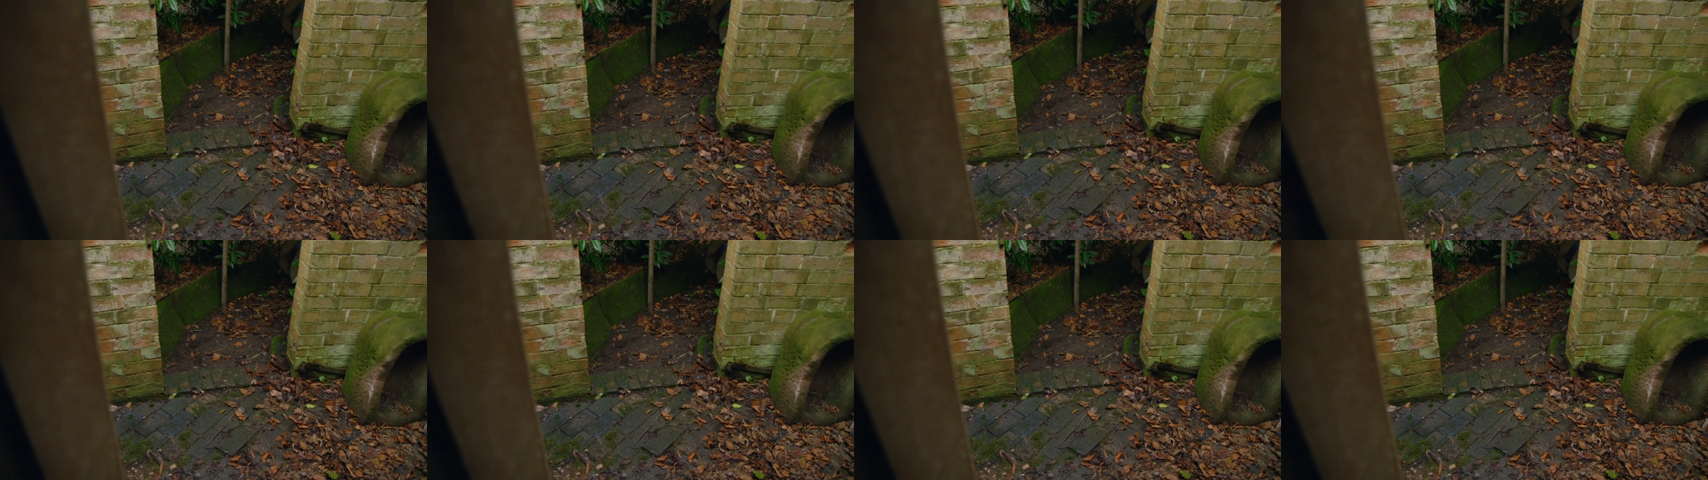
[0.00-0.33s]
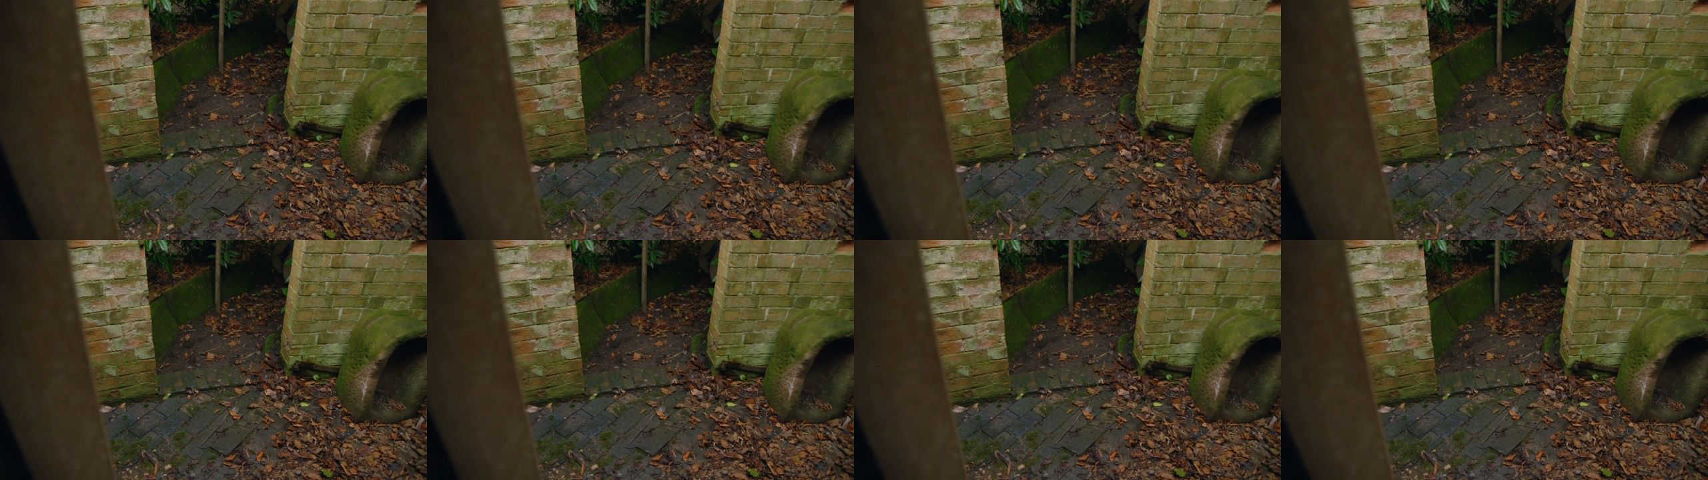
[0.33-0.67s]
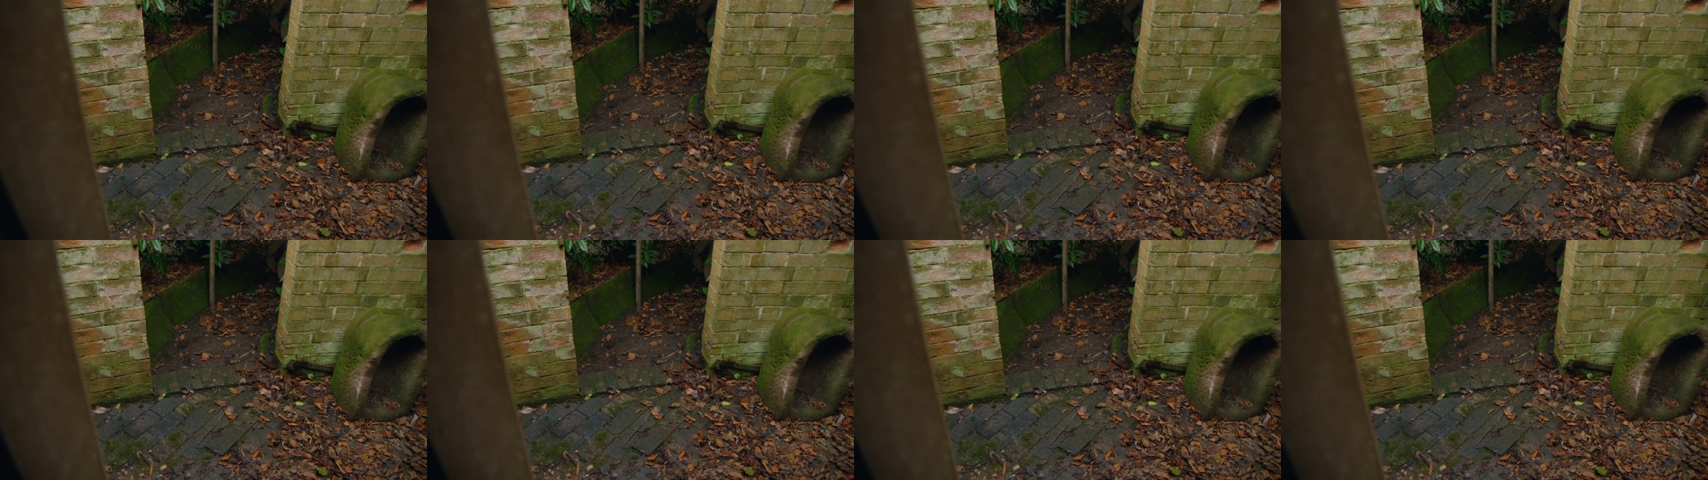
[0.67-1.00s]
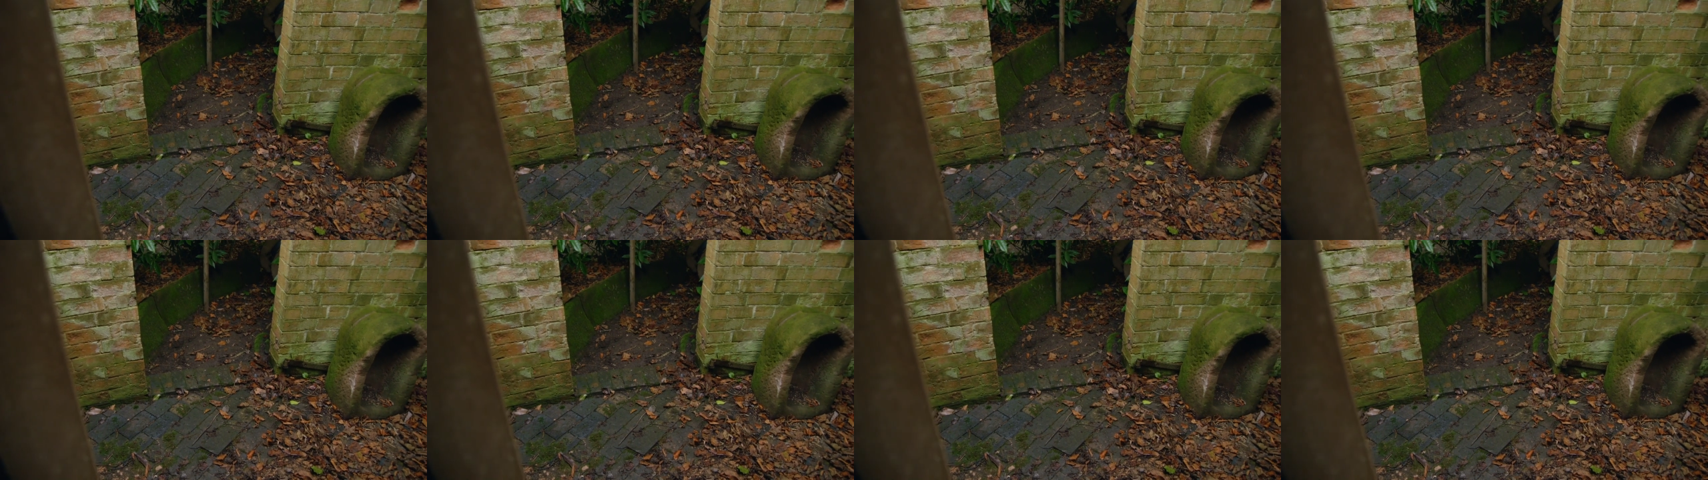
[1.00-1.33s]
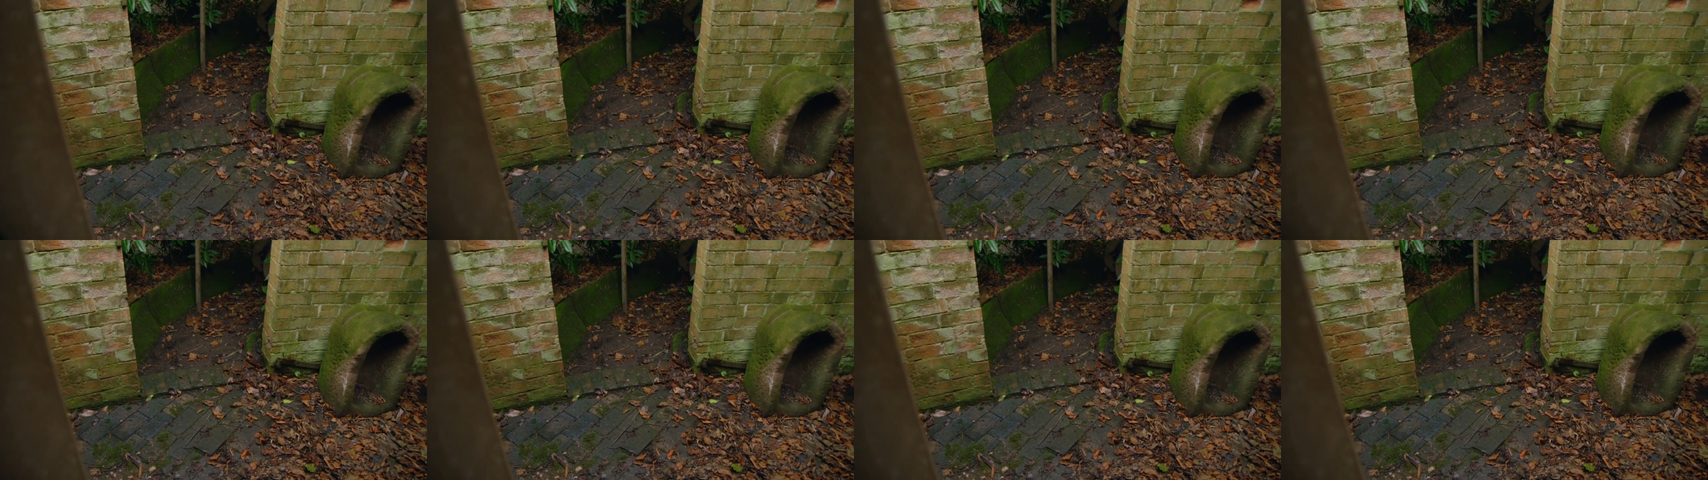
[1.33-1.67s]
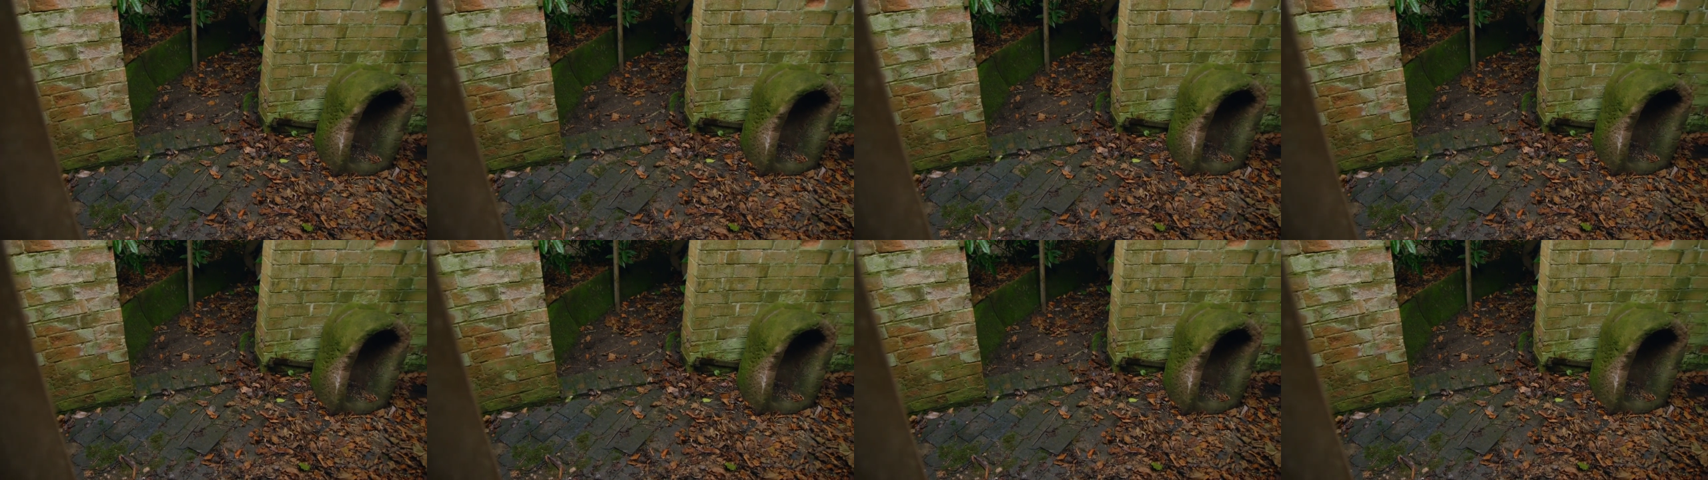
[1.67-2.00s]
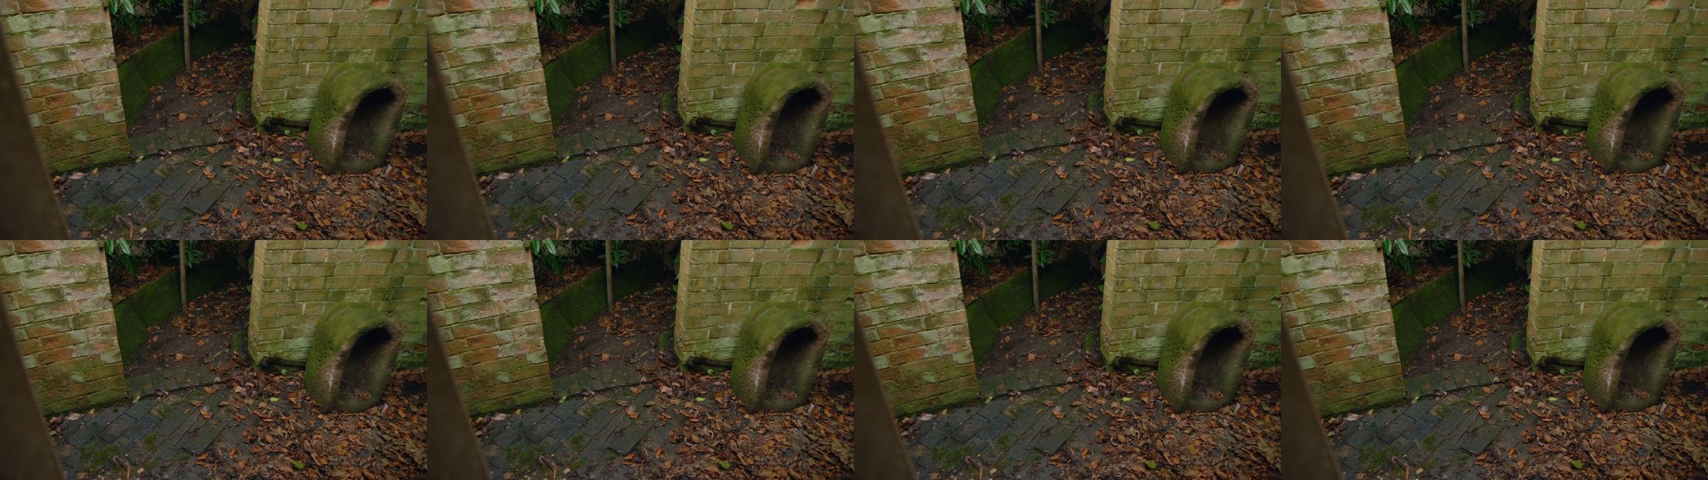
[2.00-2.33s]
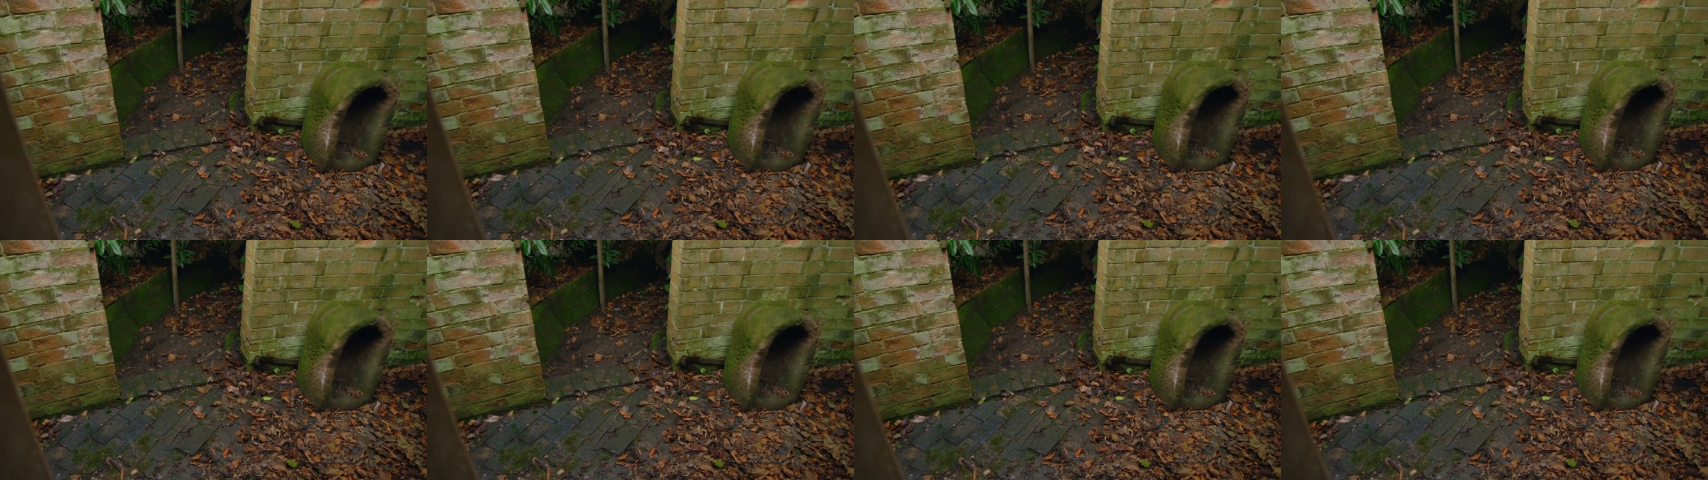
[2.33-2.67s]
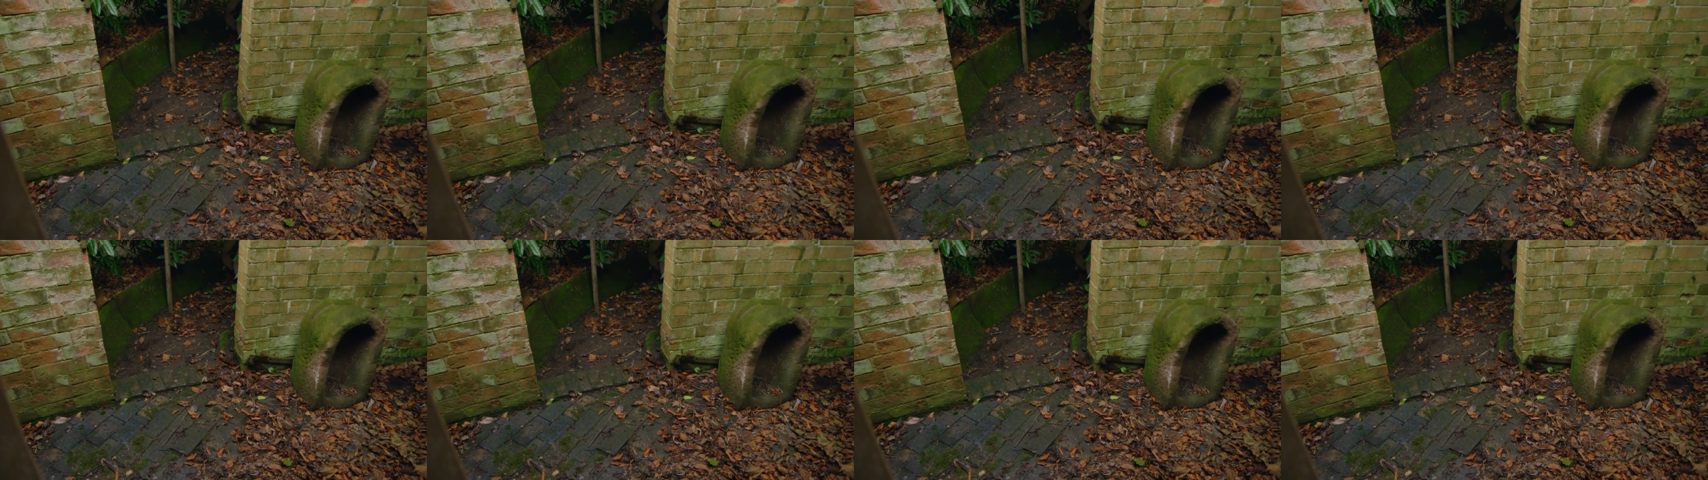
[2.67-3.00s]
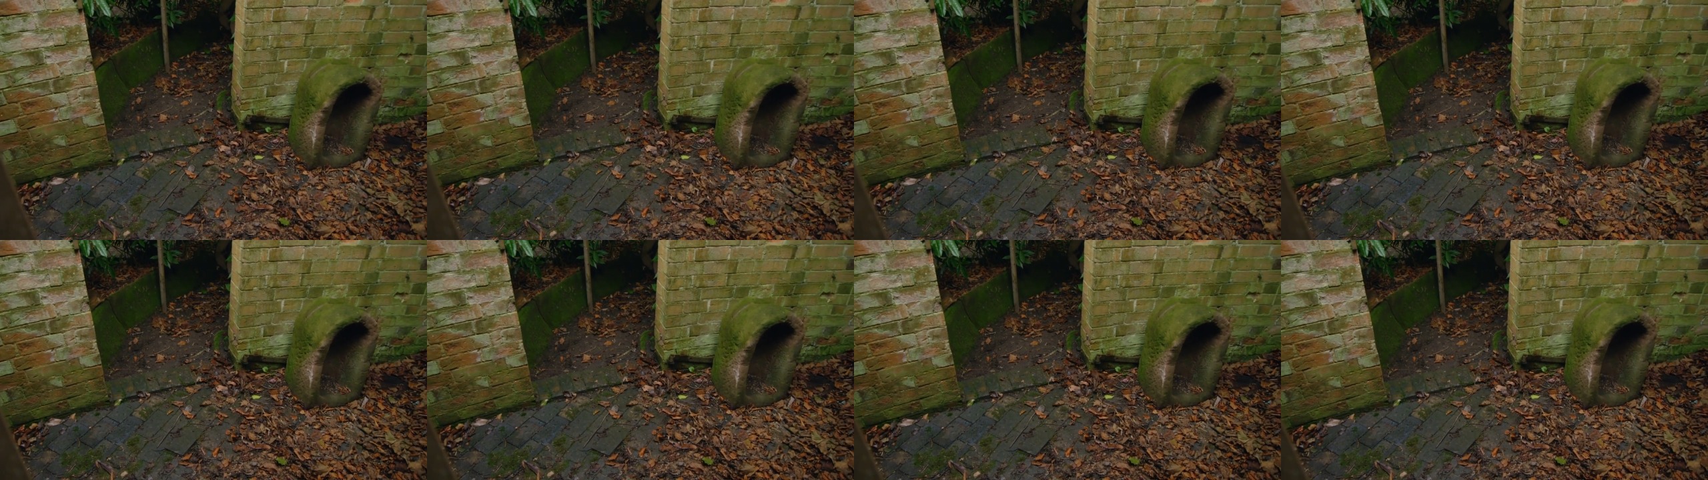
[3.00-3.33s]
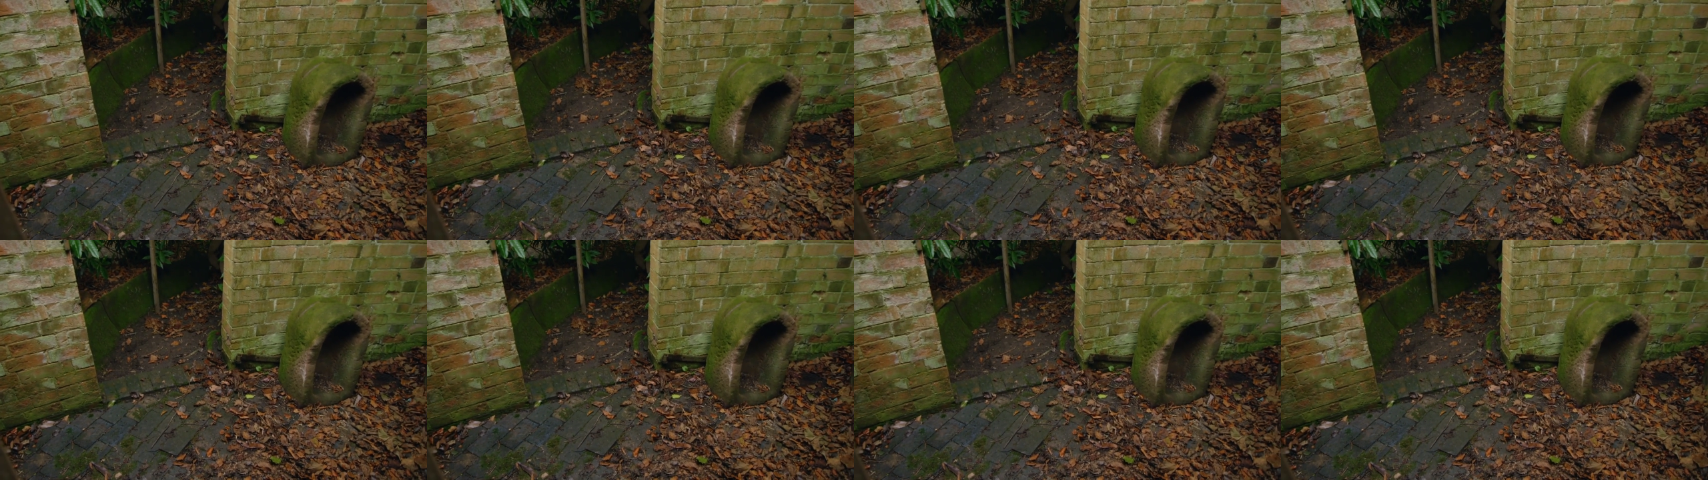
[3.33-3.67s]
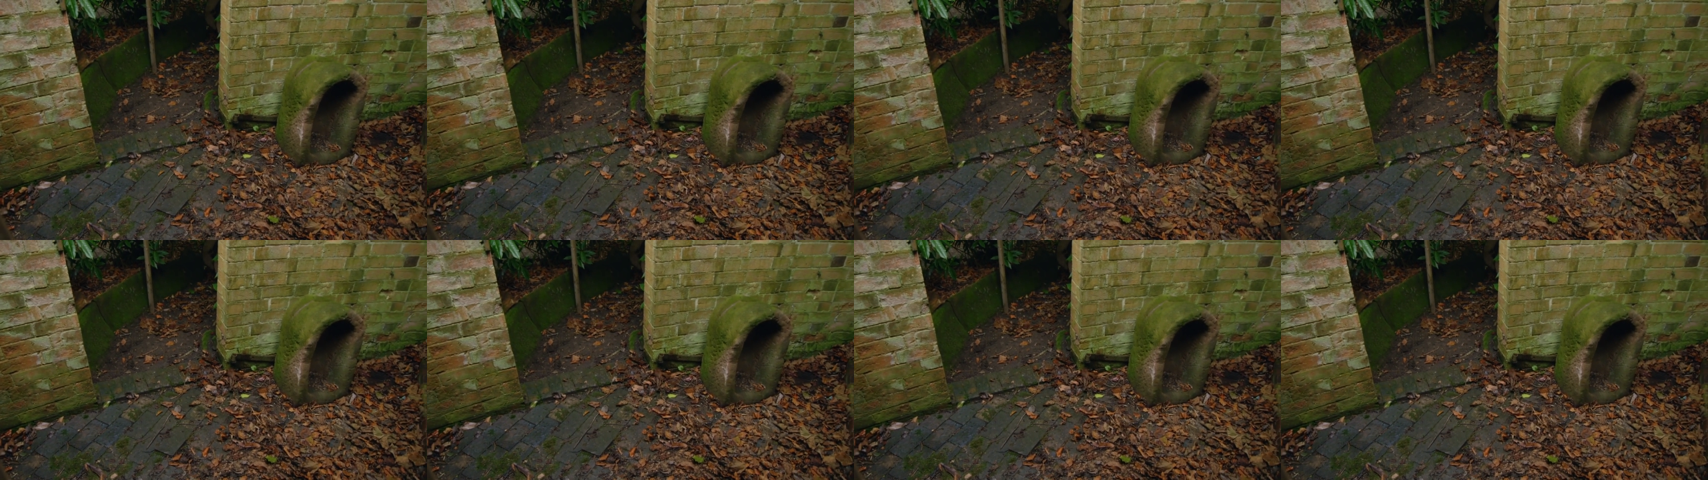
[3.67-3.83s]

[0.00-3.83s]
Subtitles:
Nobody's mouth can be seen.